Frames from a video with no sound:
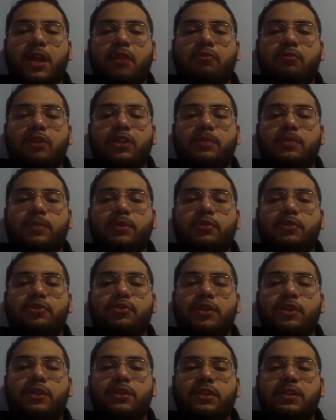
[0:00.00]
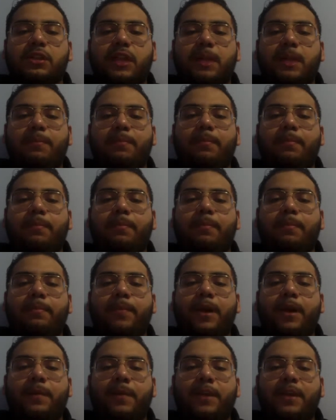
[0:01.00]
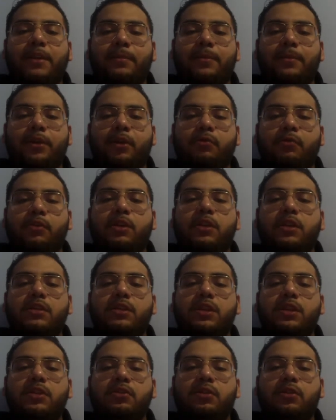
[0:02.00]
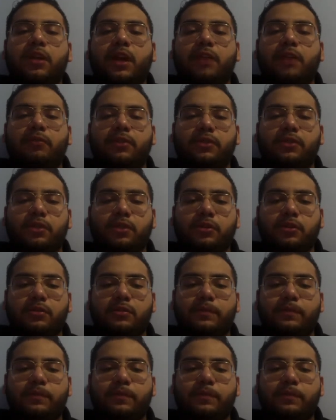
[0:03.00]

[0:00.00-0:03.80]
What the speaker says: which build trust that Bed Bath & Beyond will continue to gain returns.